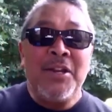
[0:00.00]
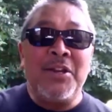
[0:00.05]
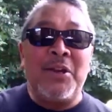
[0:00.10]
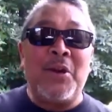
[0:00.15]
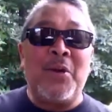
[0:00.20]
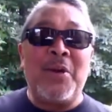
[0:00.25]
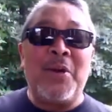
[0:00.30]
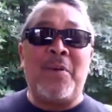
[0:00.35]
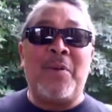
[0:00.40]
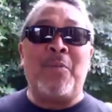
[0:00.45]

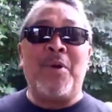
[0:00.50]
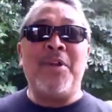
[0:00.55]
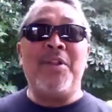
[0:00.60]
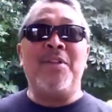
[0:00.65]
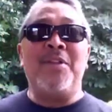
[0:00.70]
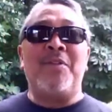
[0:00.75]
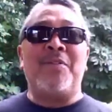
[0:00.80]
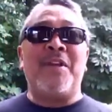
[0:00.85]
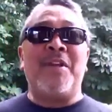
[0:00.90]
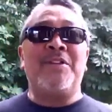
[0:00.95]
And one
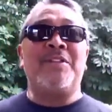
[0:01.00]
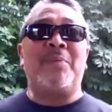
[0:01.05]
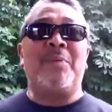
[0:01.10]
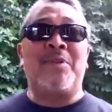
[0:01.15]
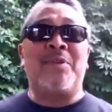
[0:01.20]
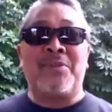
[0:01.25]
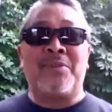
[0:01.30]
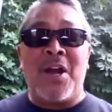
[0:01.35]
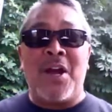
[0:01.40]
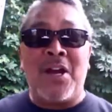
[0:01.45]
of the things that
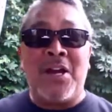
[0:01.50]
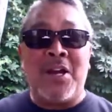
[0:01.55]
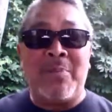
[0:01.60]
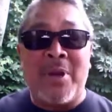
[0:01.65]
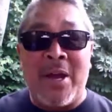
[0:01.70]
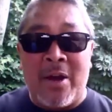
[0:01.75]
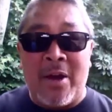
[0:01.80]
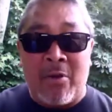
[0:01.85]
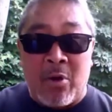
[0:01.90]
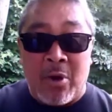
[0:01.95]
we were talking
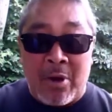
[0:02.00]
about,